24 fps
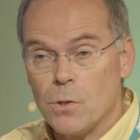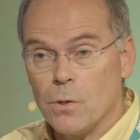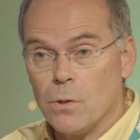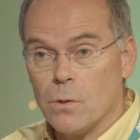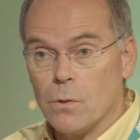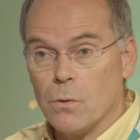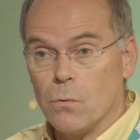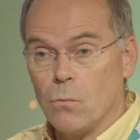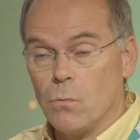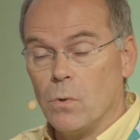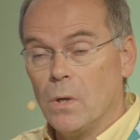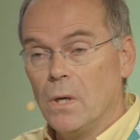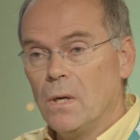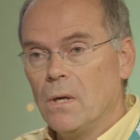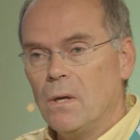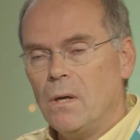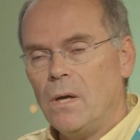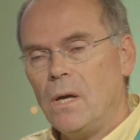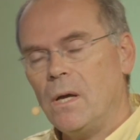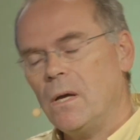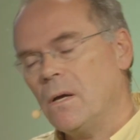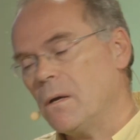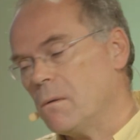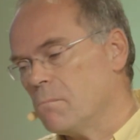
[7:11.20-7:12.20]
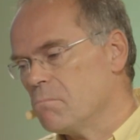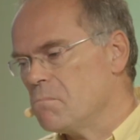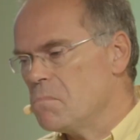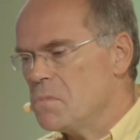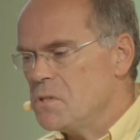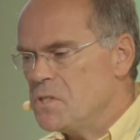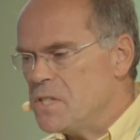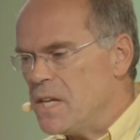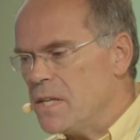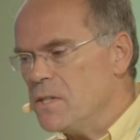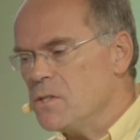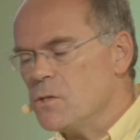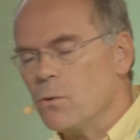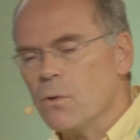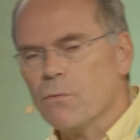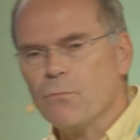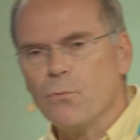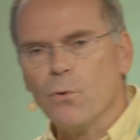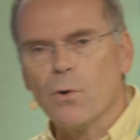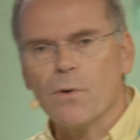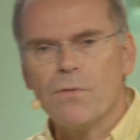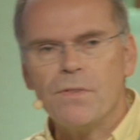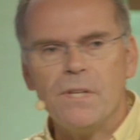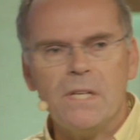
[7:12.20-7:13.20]
to um, 10 to the
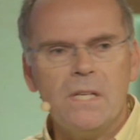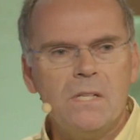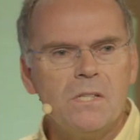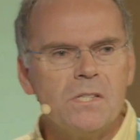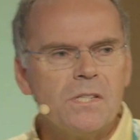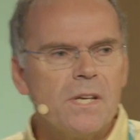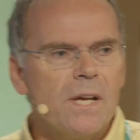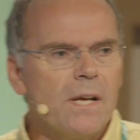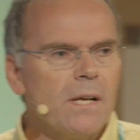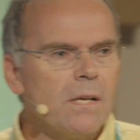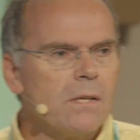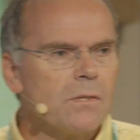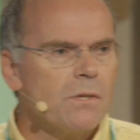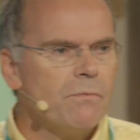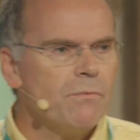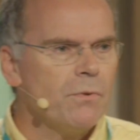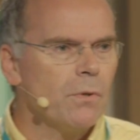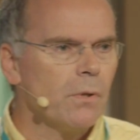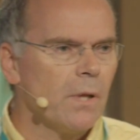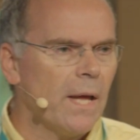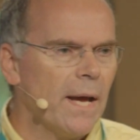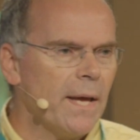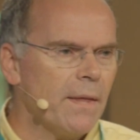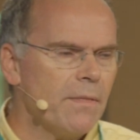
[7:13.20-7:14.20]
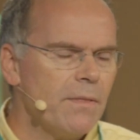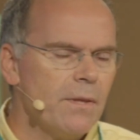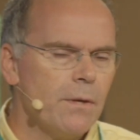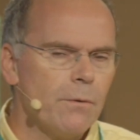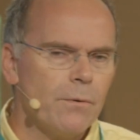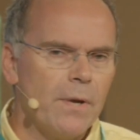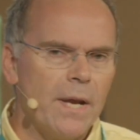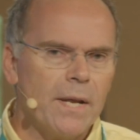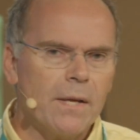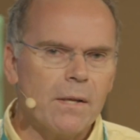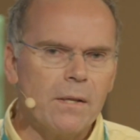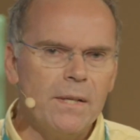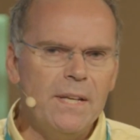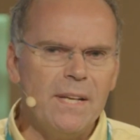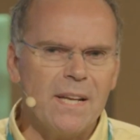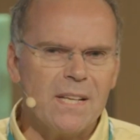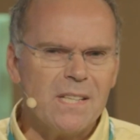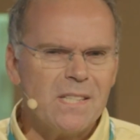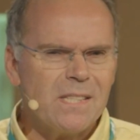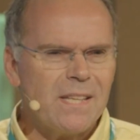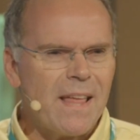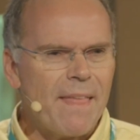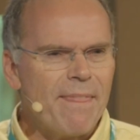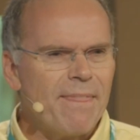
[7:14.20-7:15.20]
14 cells, if you like, theoretically.
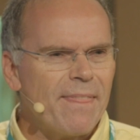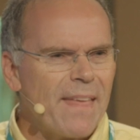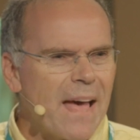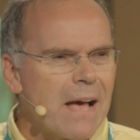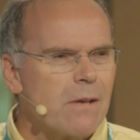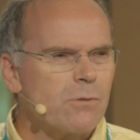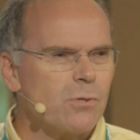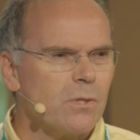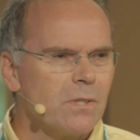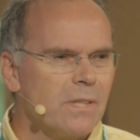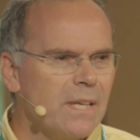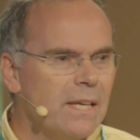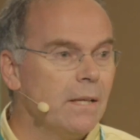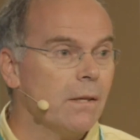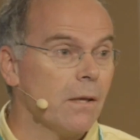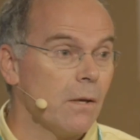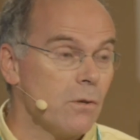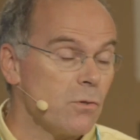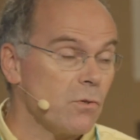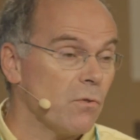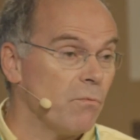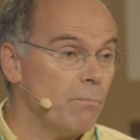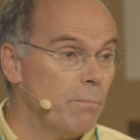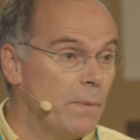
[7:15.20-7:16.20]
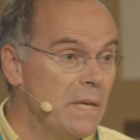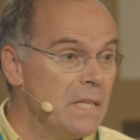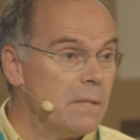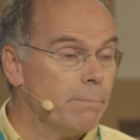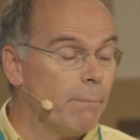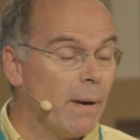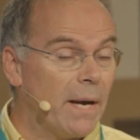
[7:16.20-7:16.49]
That's 10,000 kilos of meat,